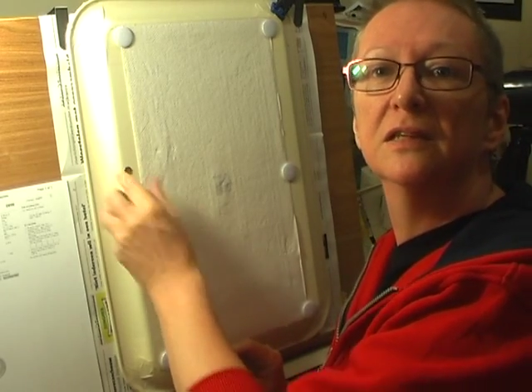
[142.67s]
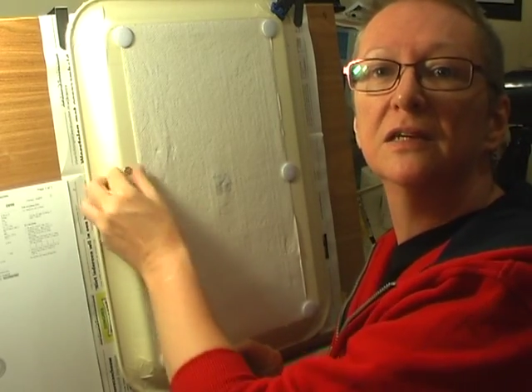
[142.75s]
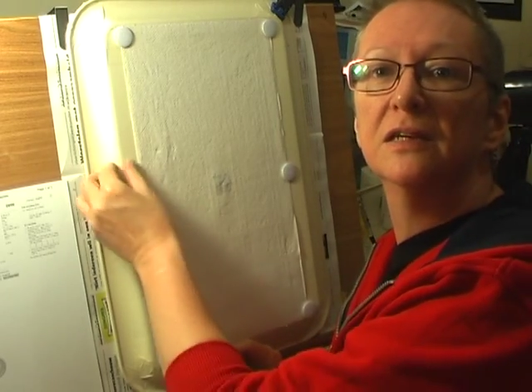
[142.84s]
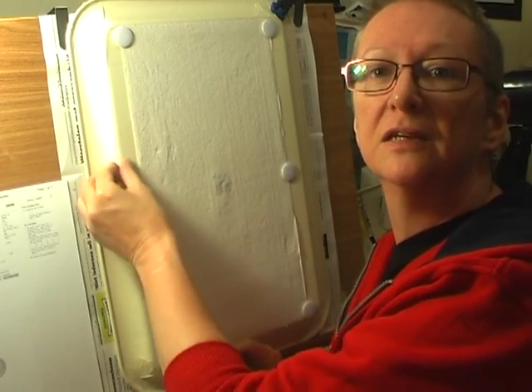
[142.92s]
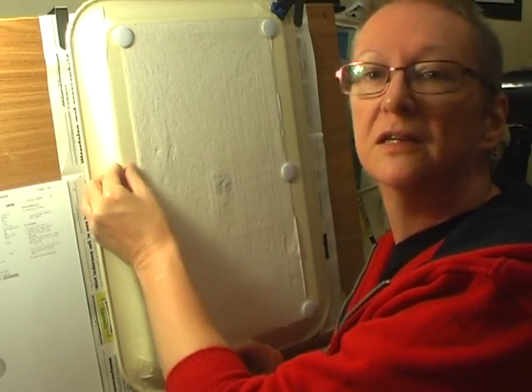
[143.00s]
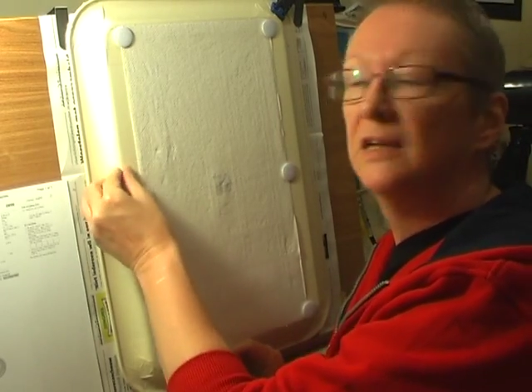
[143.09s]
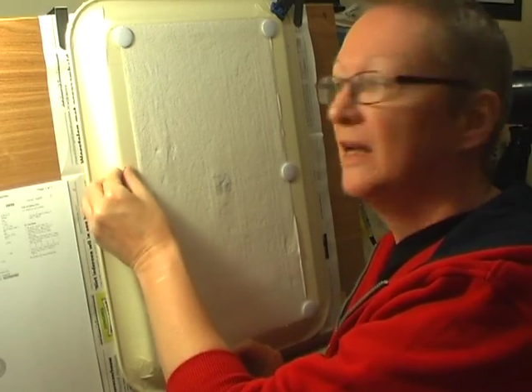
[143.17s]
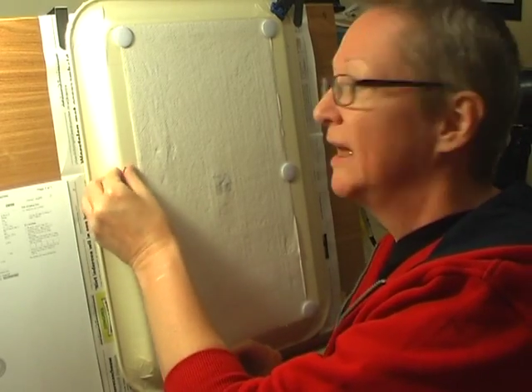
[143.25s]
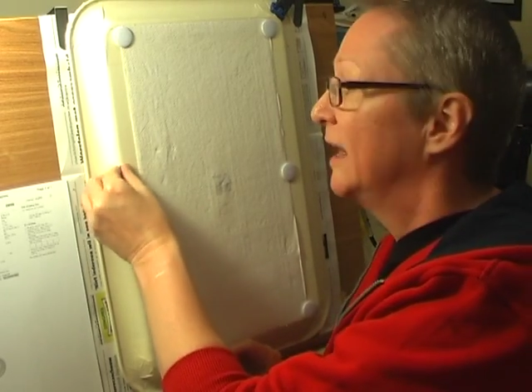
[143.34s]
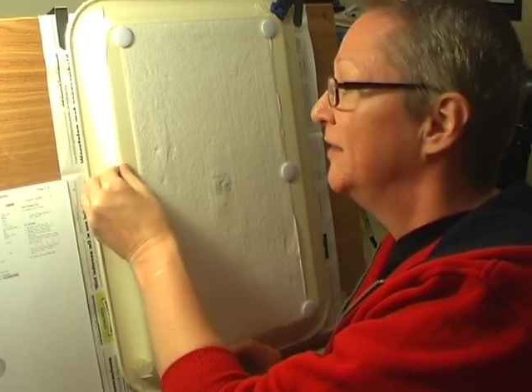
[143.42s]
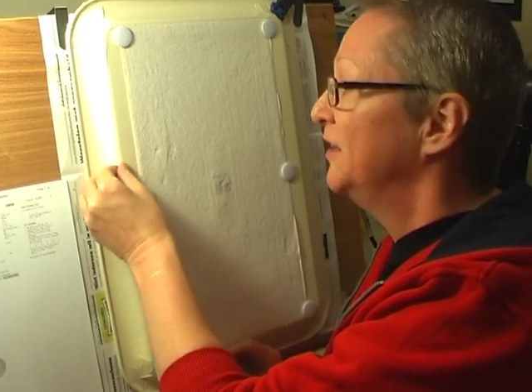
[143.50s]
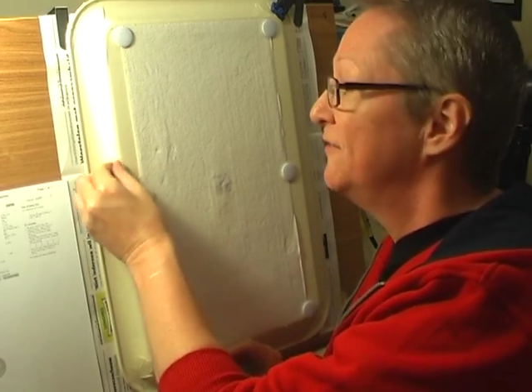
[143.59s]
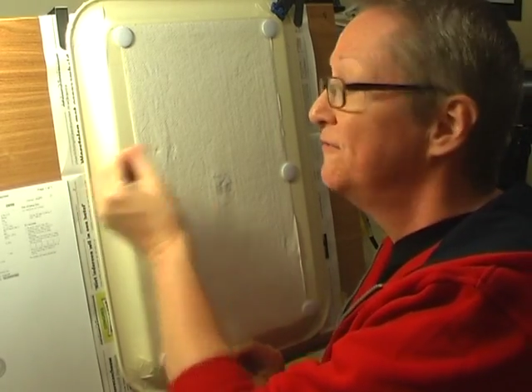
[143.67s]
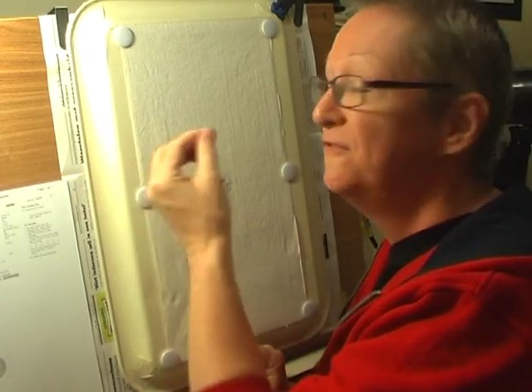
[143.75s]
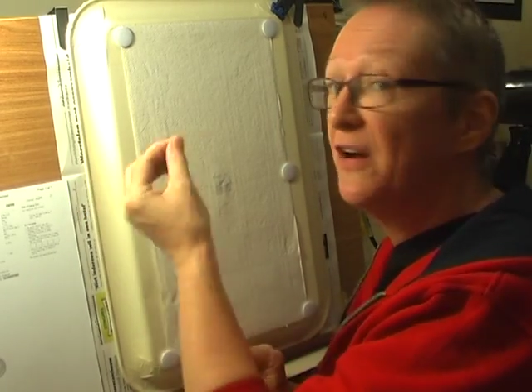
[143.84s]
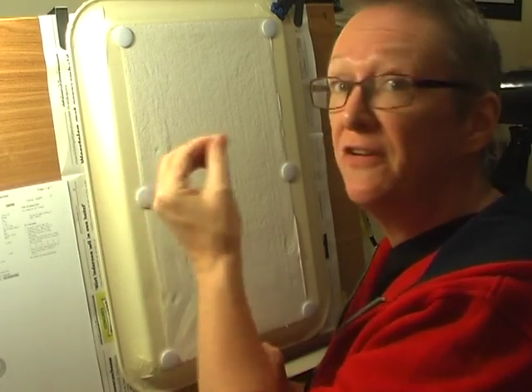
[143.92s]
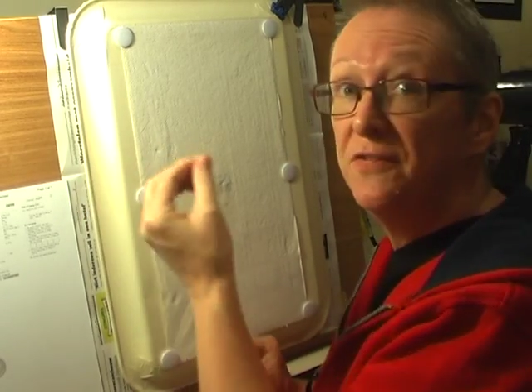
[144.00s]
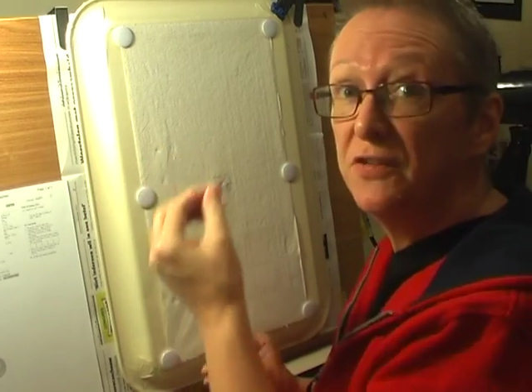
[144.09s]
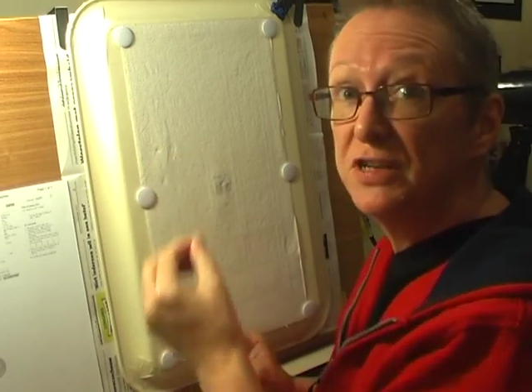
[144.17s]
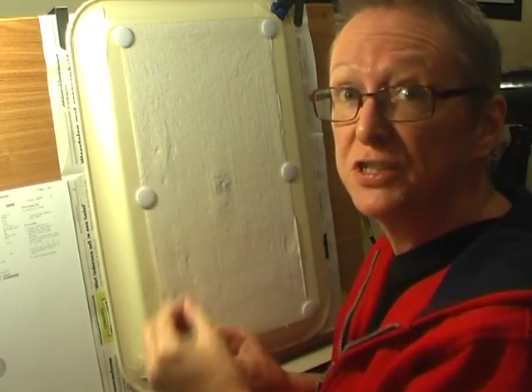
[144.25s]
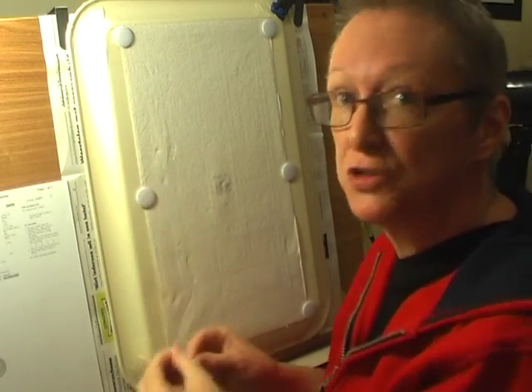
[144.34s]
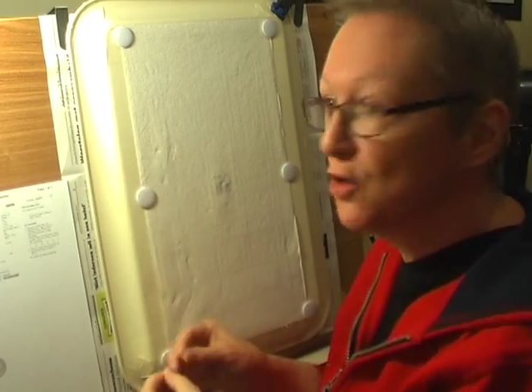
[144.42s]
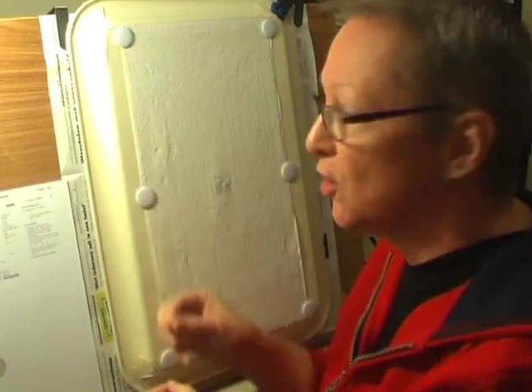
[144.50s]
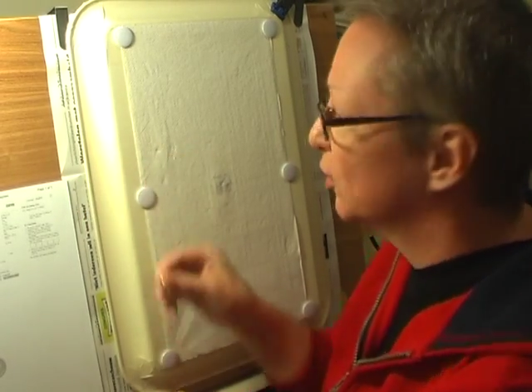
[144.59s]
that. And they're very very
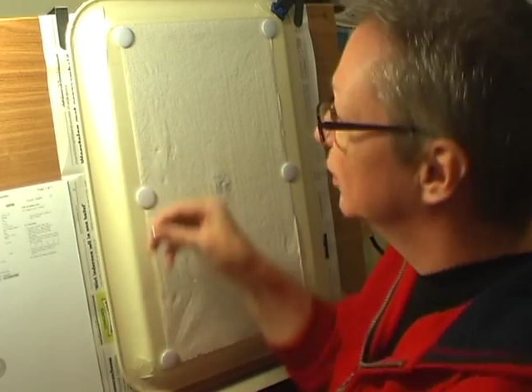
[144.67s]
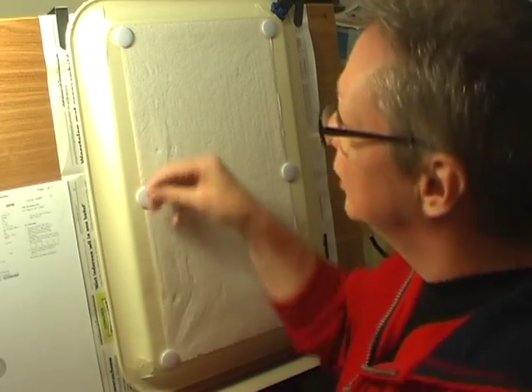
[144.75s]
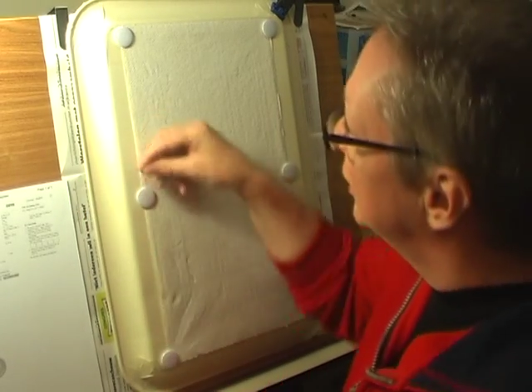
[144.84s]
strong,